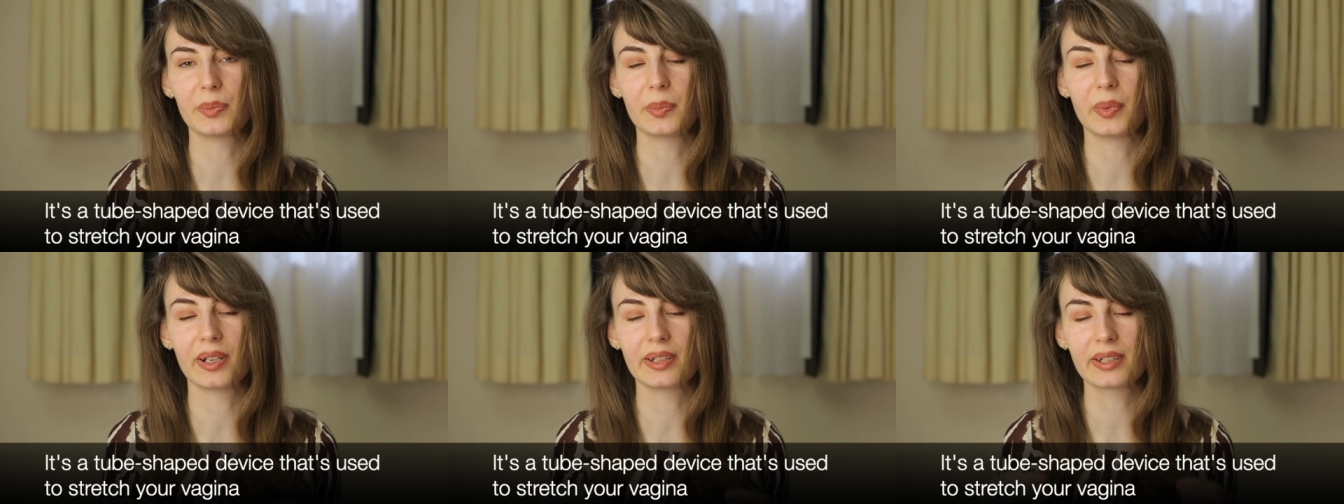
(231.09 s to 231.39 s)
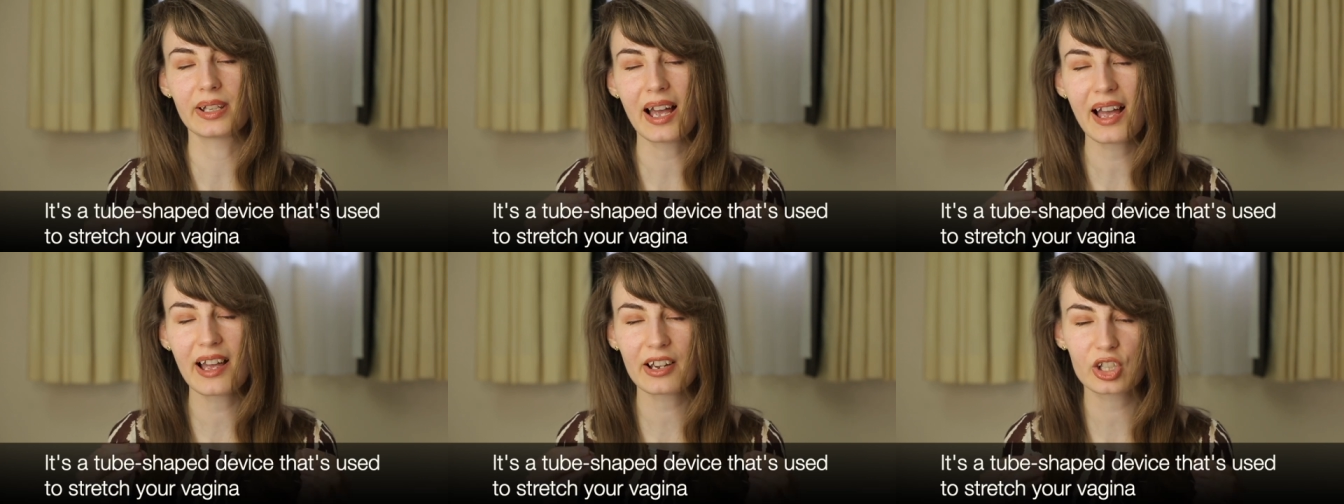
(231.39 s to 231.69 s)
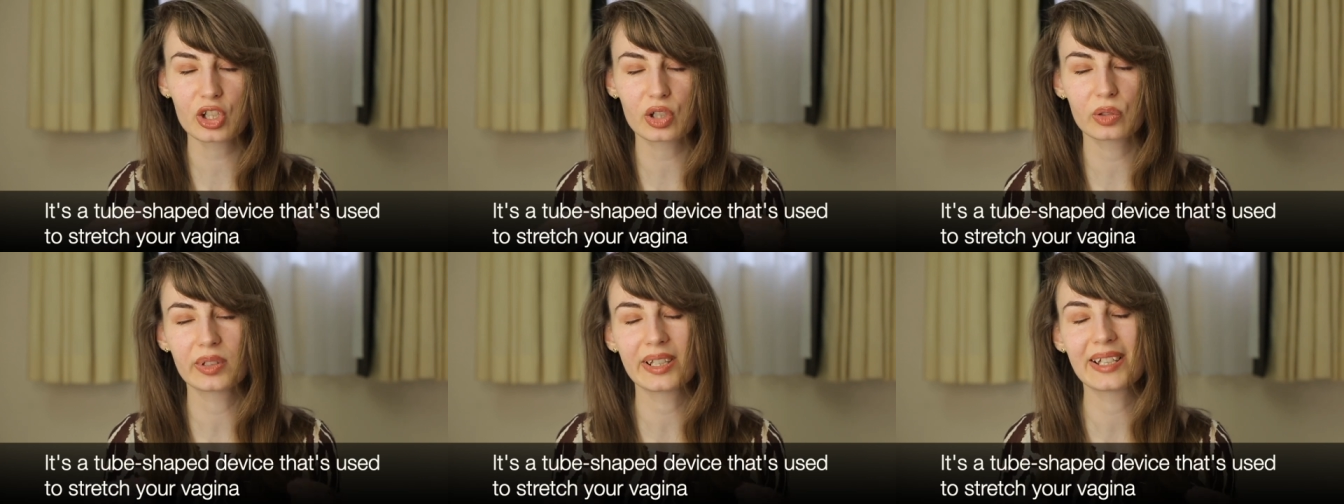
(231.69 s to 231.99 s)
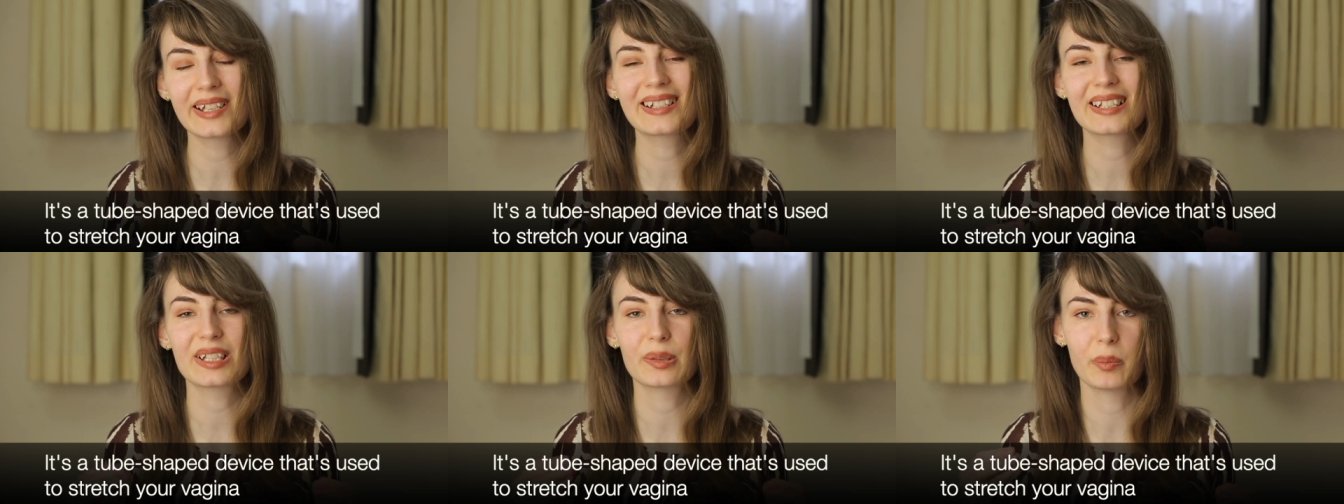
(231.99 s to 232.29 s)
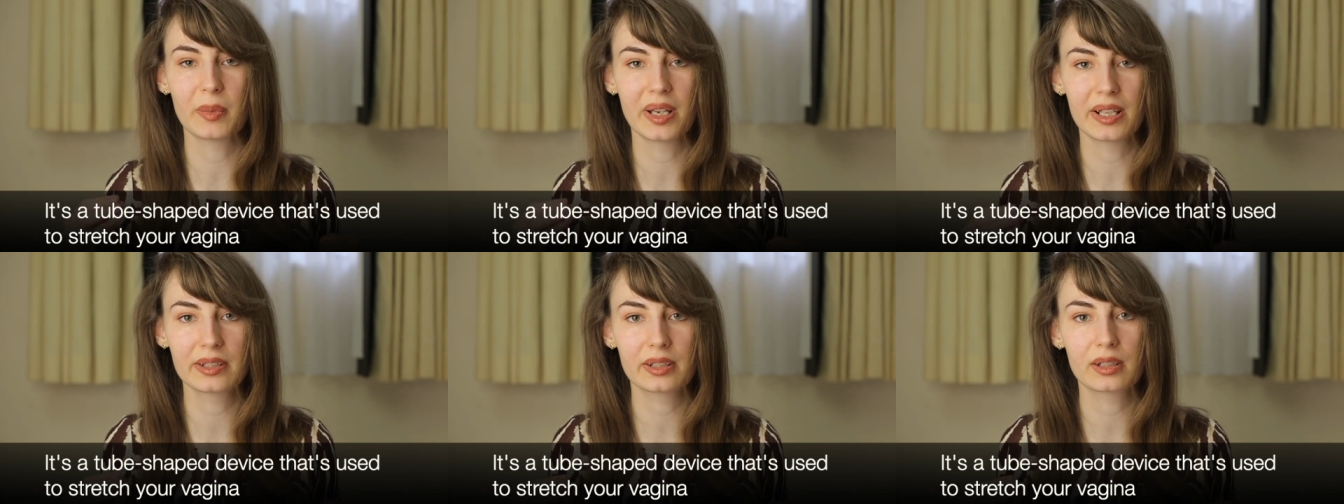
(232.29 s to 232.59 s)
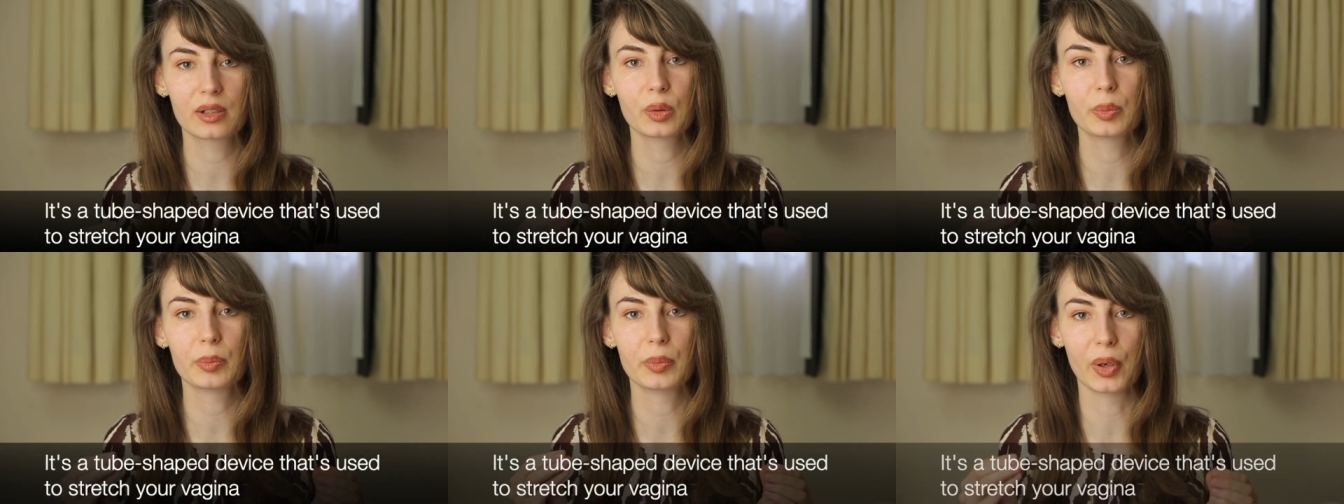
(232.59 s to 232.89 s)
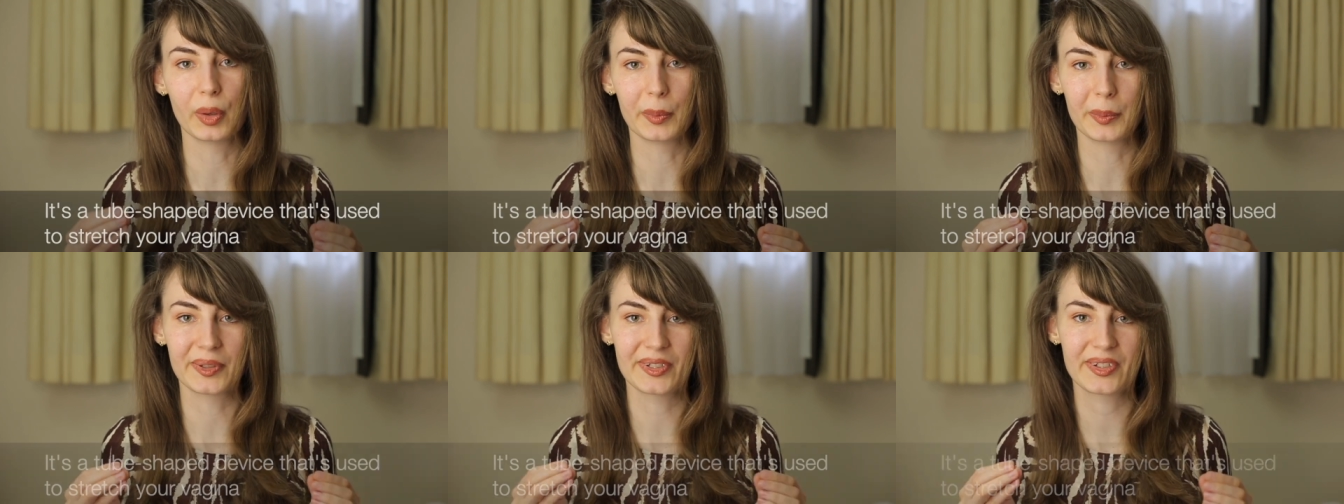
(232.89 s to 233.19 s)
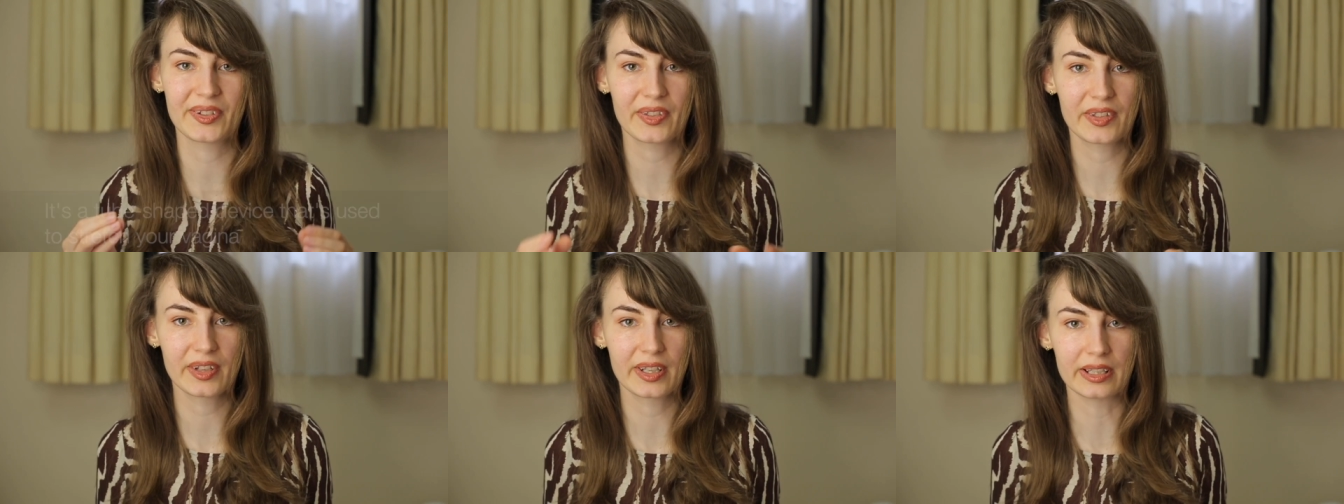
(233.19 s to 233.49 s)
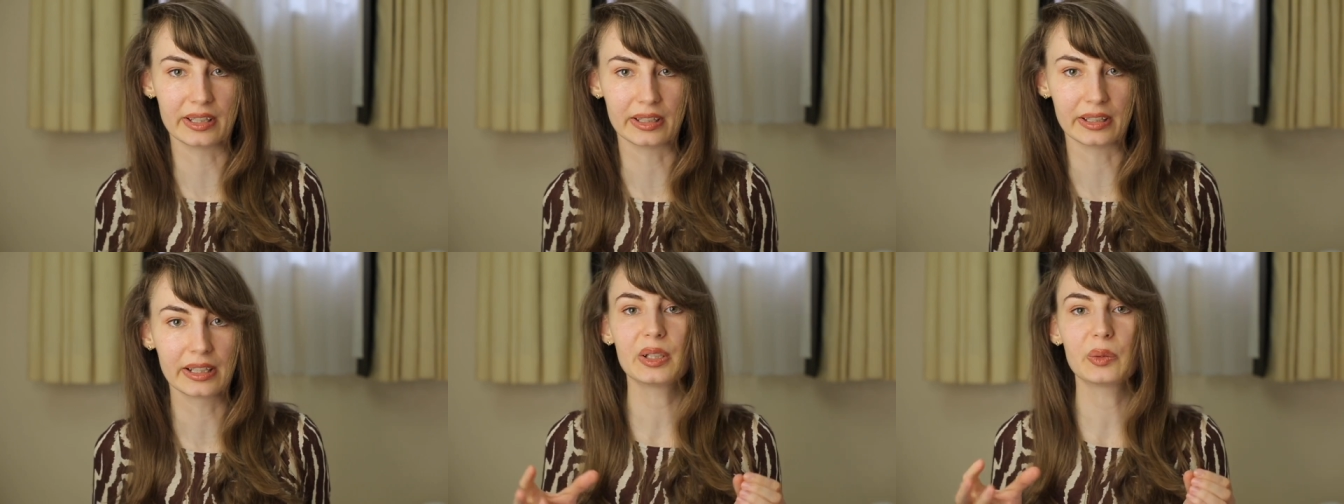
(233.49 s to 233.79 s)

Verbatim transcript: but actually it's a medical purpose thing.